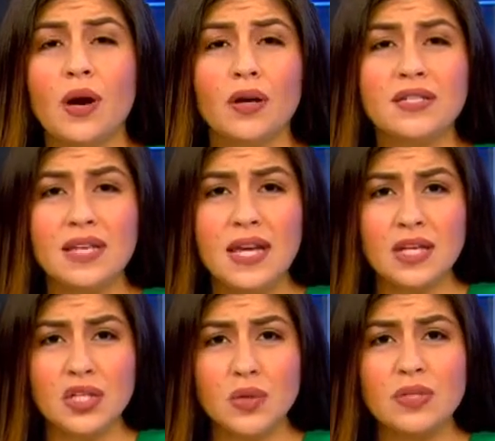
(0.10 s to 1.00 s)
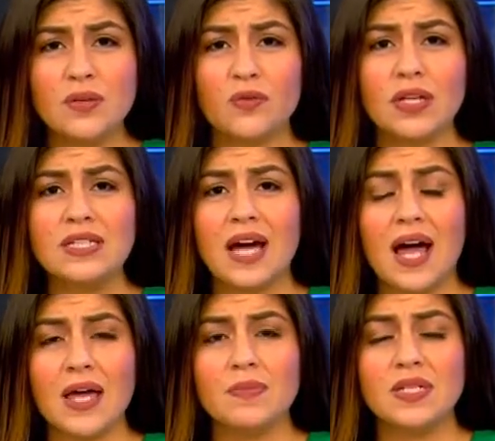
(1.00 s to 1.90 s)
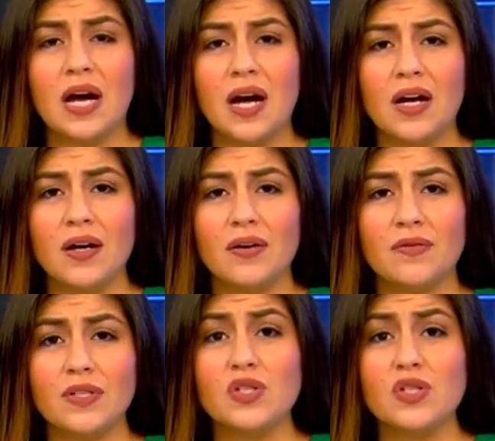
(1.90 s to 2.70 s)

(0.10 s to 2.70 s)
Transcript: are seeing two different types of